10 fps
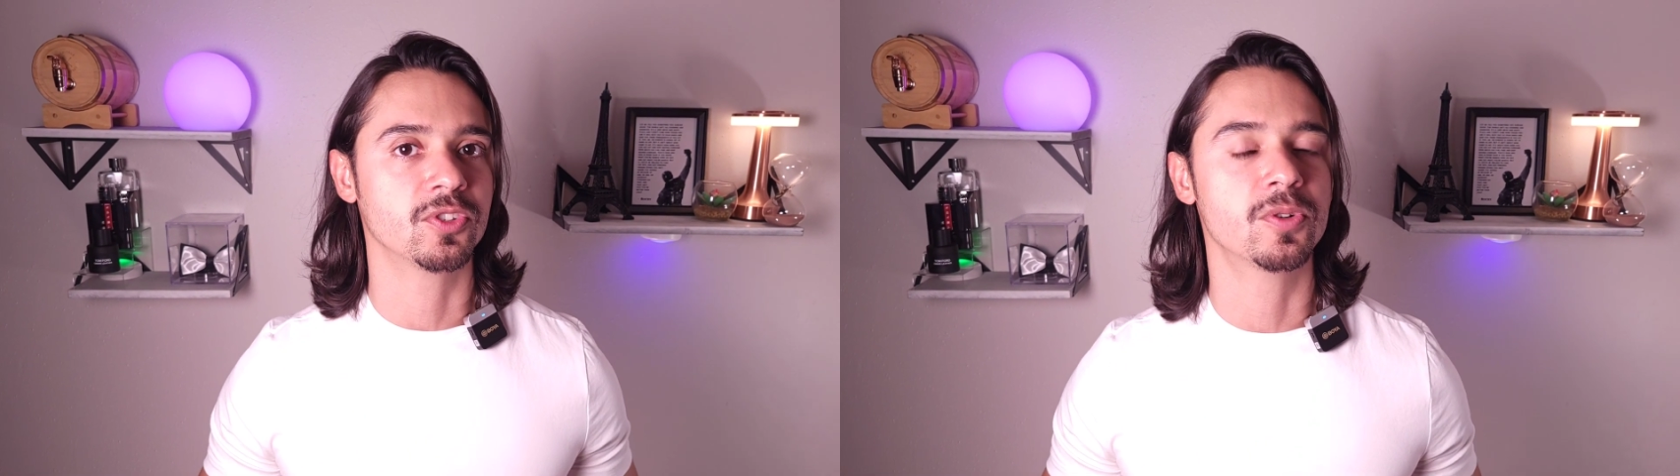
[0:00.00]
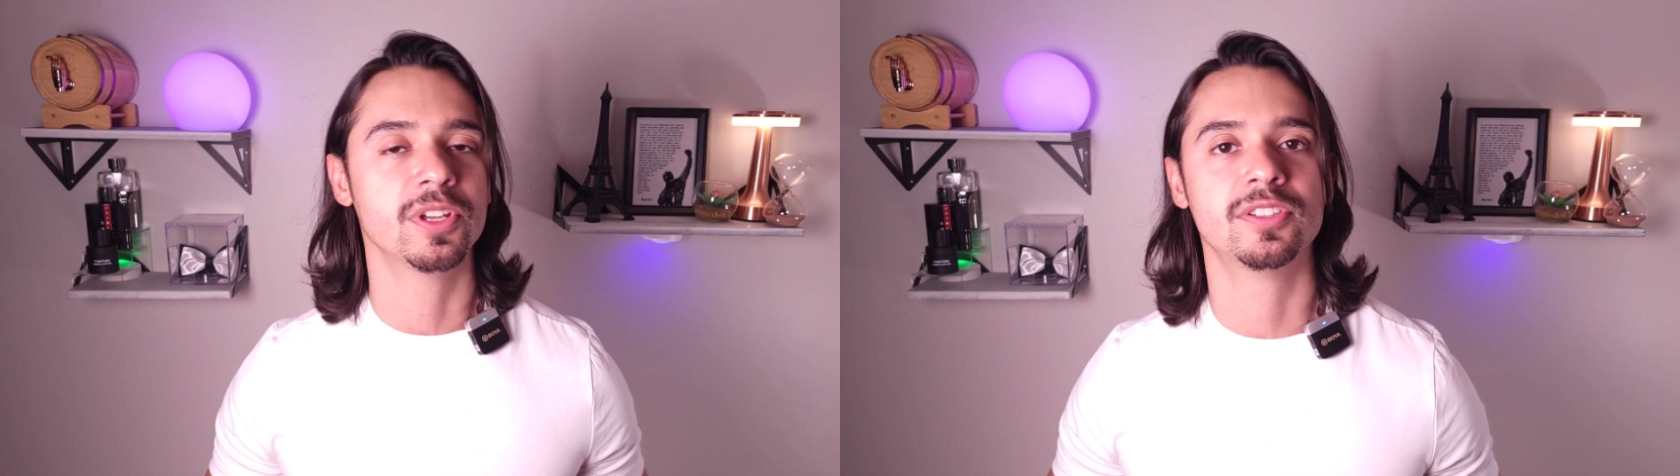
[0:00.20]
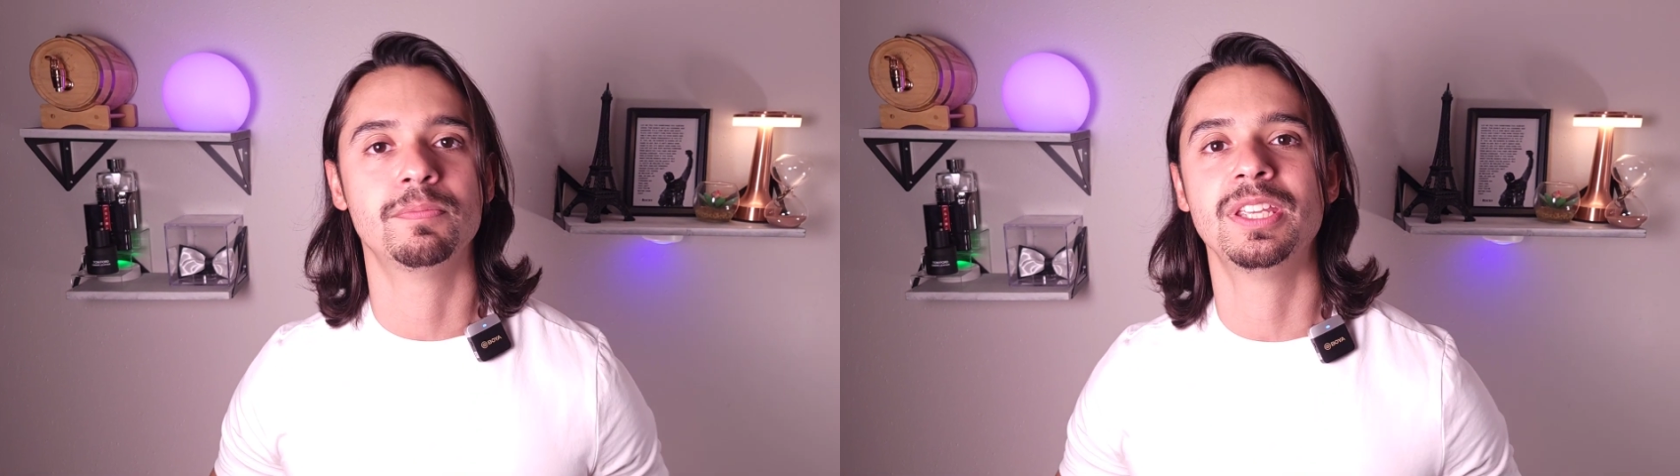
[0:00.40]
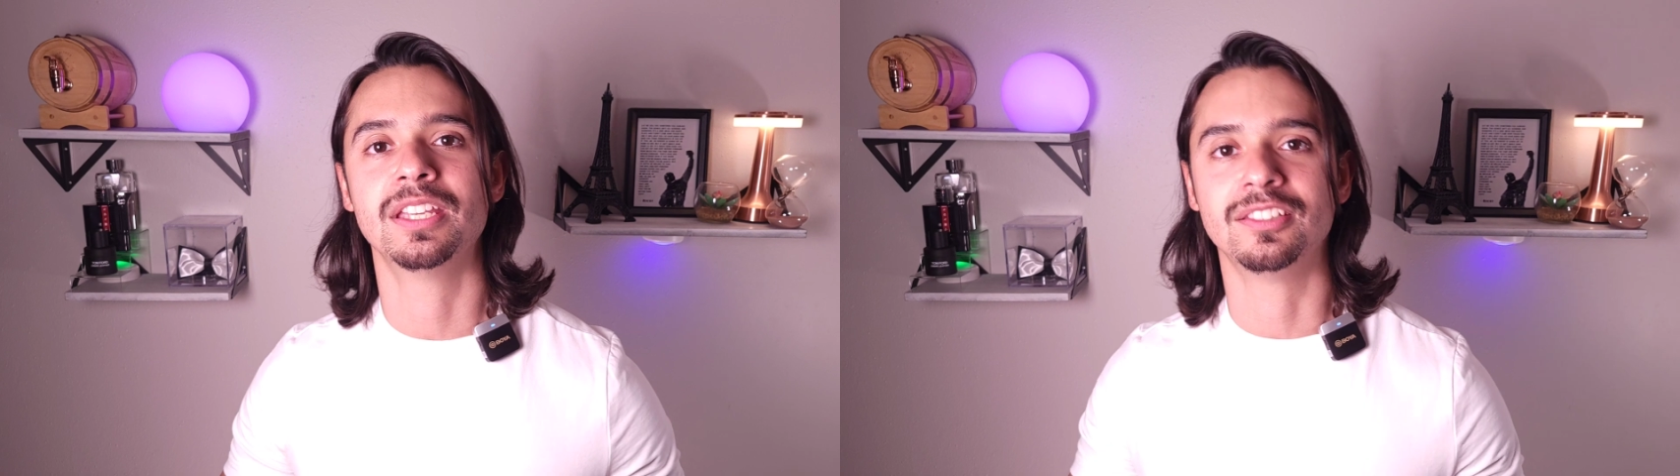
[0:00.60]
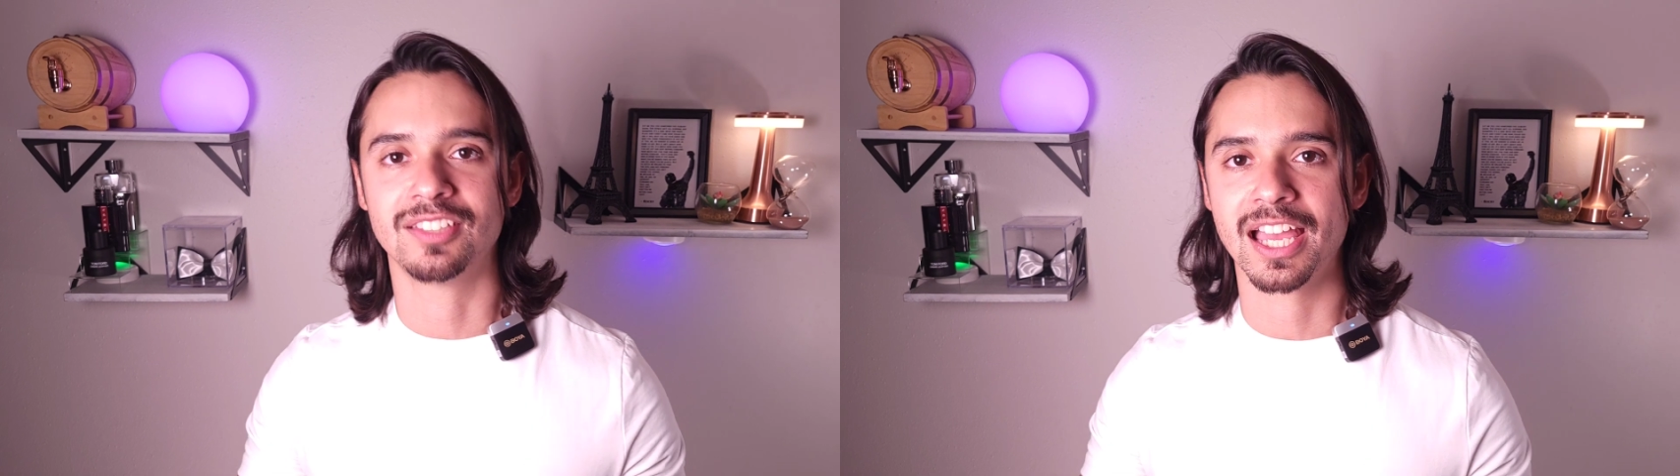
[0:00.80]
is going to
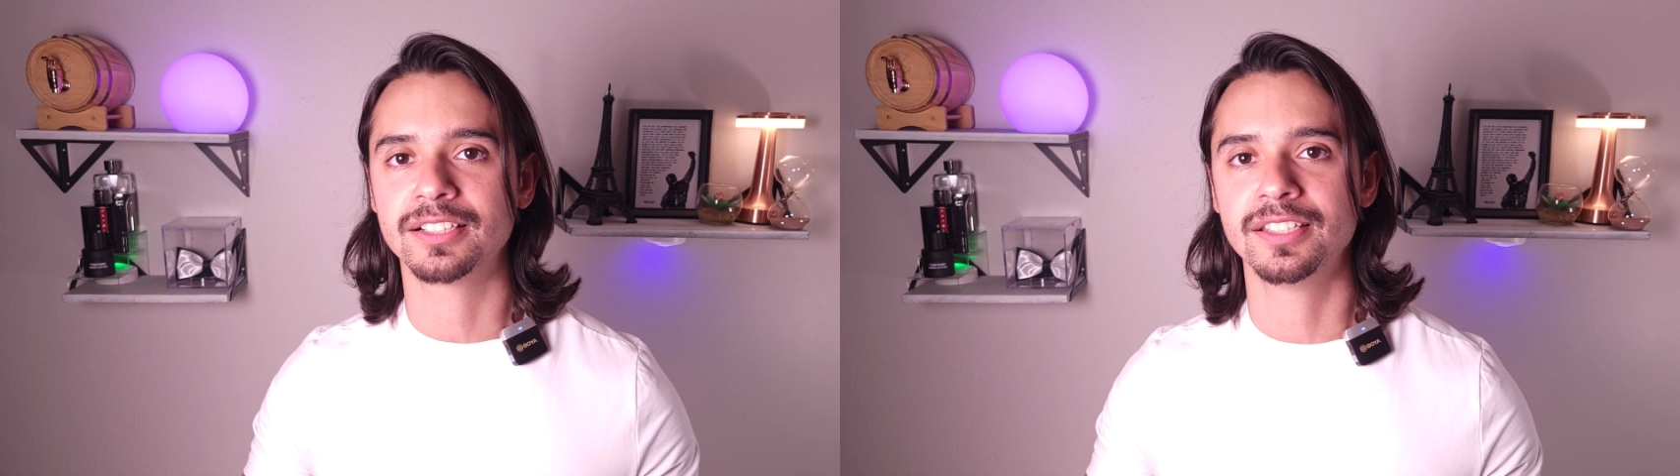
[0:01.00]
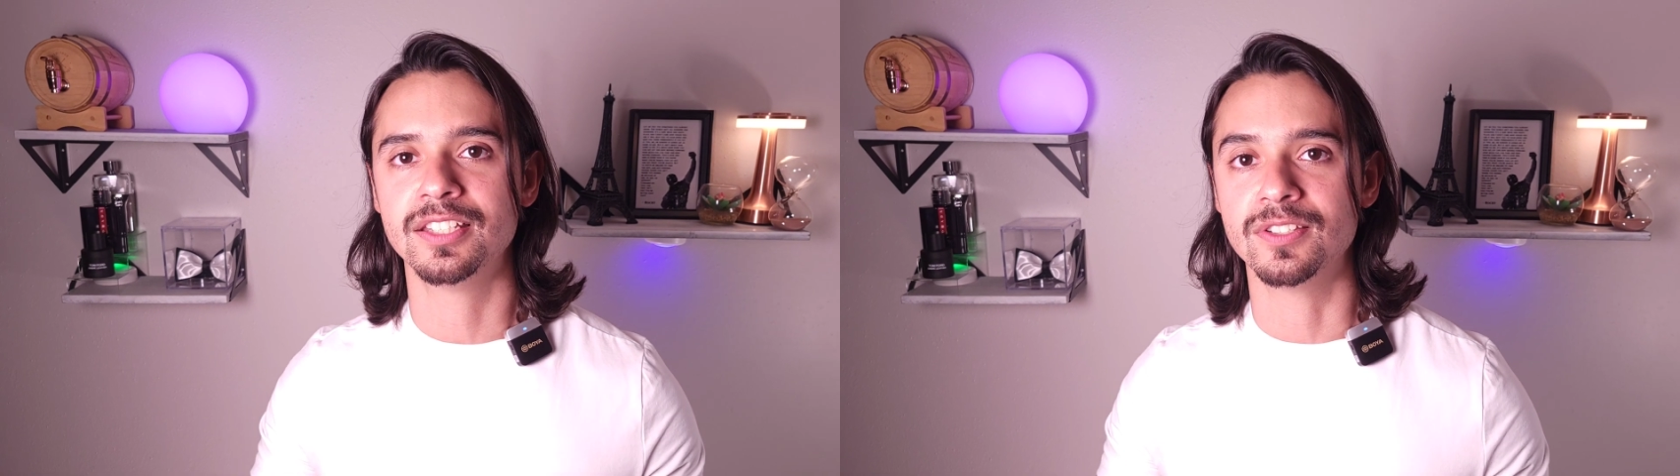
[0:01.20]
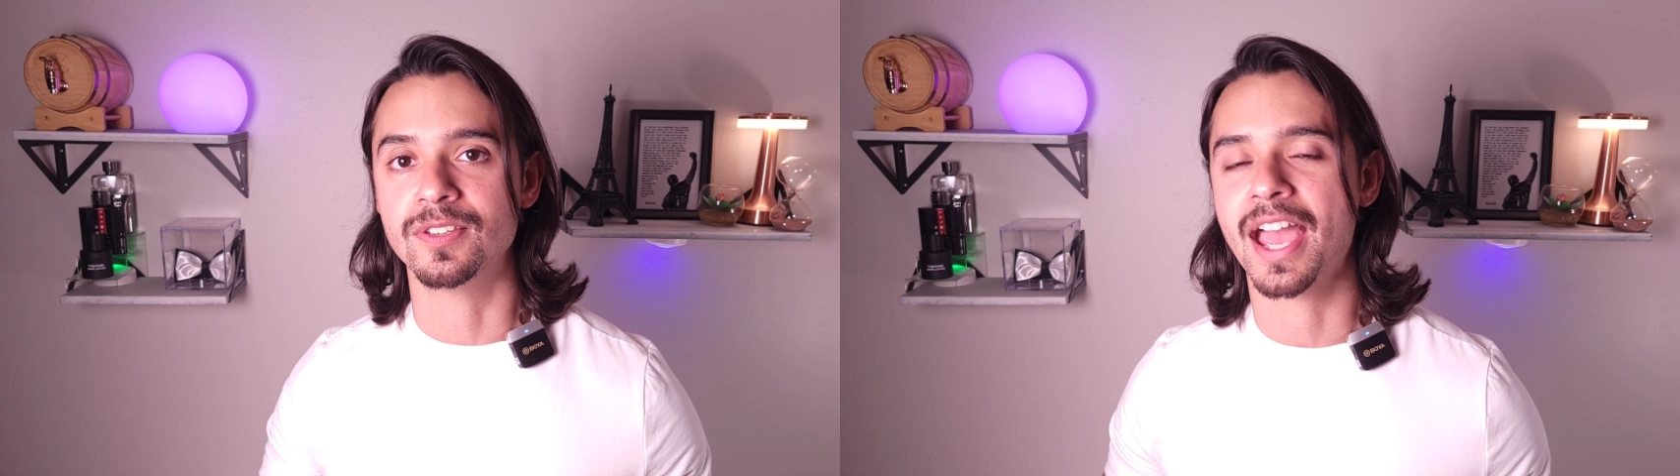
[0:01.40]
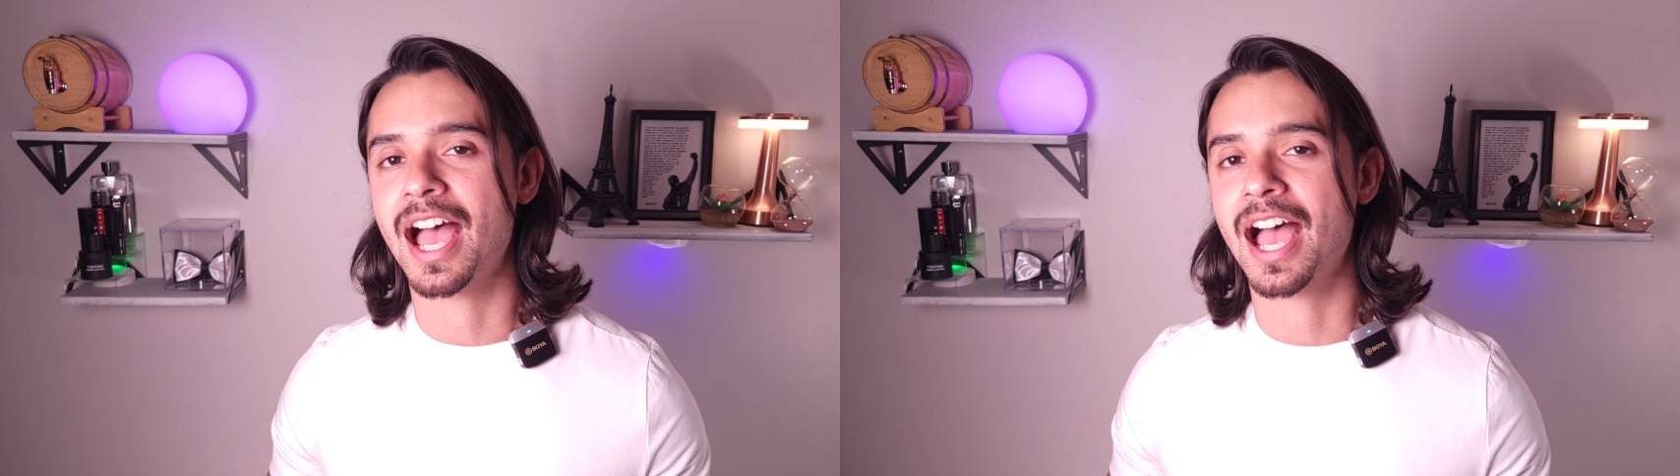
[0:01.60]
be exactly